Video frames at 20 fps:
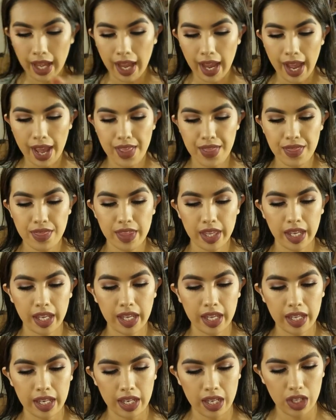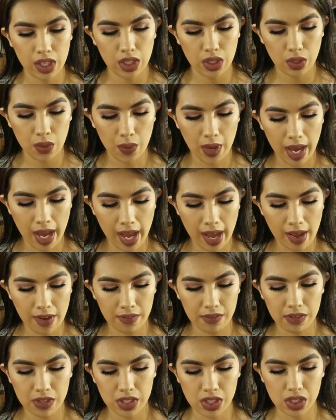And then you
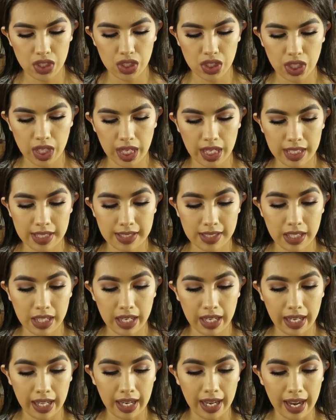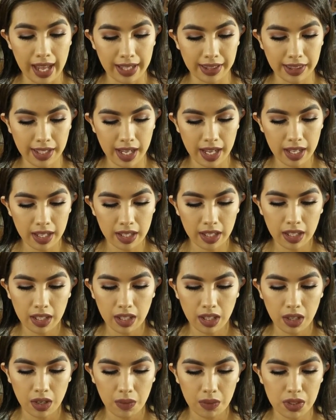have the shade Serenata,
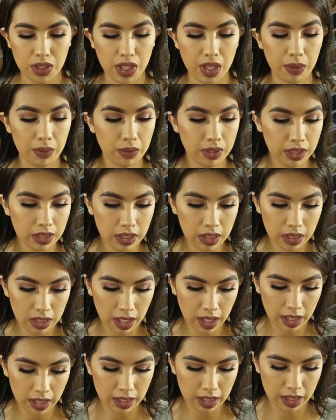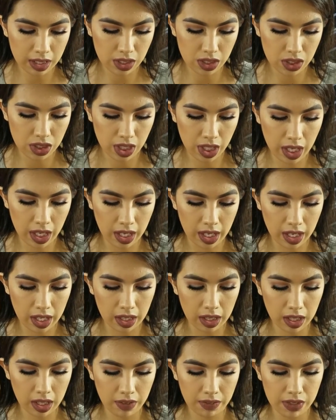which I really like this shade. I
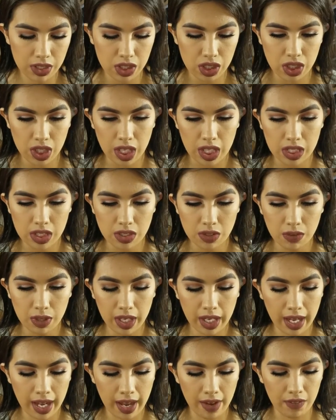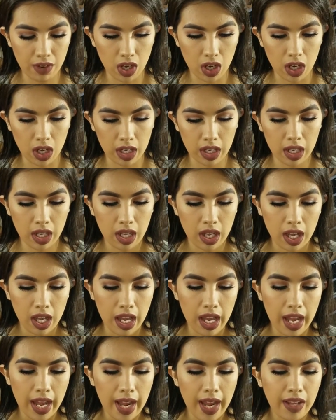love this shade. So when I have on,
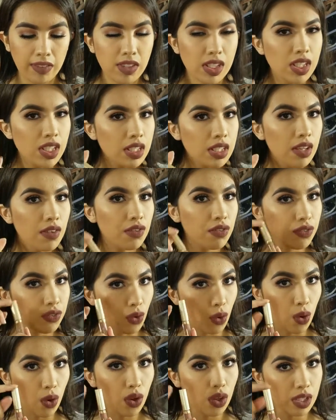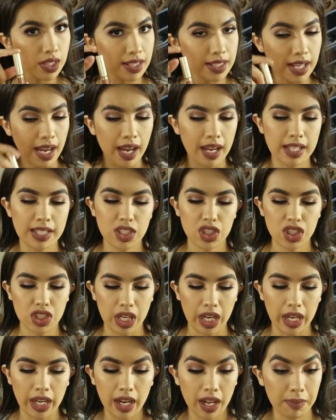if this is a full size
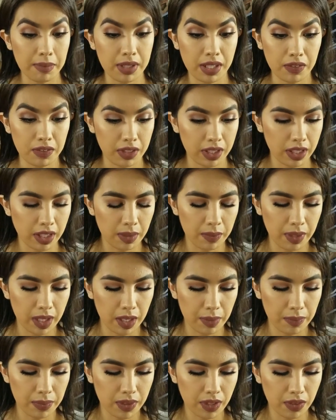shade, I'm definitely gonna pick